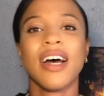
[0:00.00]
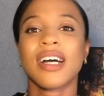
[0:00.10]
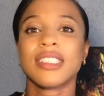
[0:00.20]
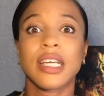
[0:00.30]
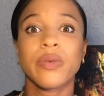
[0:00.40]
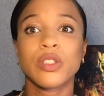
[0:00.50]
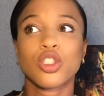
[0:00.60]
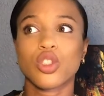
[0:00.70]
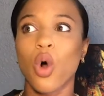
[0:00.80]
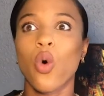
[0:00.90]
because they were
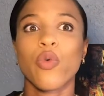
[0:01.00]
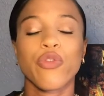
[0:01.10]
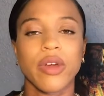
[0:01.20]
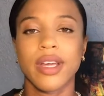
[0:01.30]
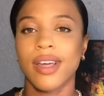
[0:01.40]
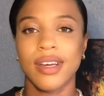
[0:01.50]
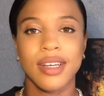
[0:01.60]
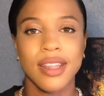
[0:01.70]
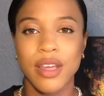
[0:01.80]
so freaking good.